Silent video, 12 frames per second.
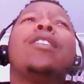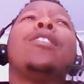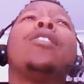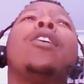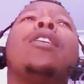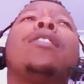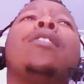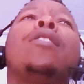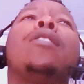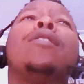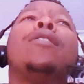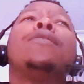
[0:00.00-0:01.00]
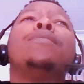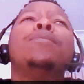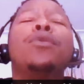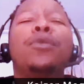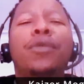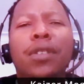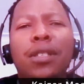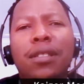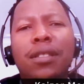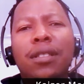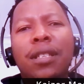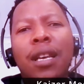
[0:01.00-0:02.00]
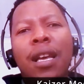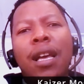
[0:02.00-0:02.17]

a lot of movies,